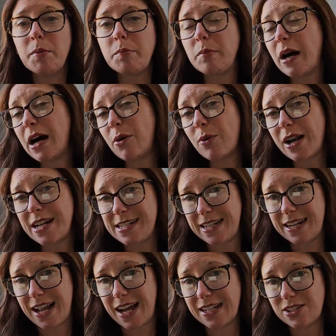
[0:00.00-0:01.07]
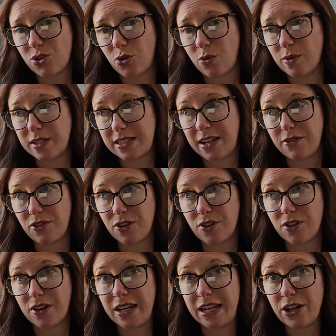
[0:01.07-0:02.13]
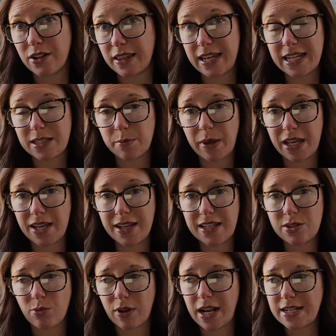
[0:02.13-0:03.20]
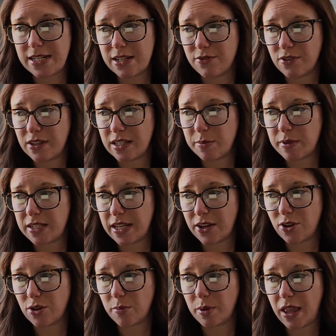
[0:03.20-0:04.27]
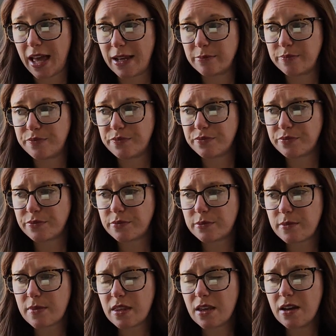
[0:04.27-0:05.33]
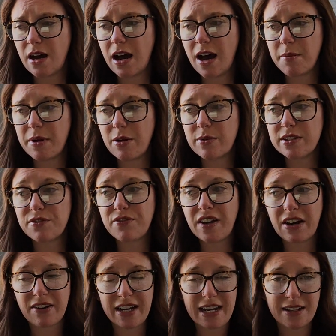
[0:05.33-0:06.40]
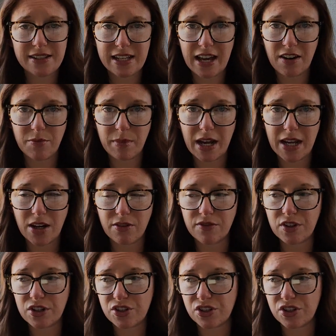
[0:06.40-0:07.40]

But what I did in high school was never nearly as big as what I did for this particular play. It was very outside of my comfort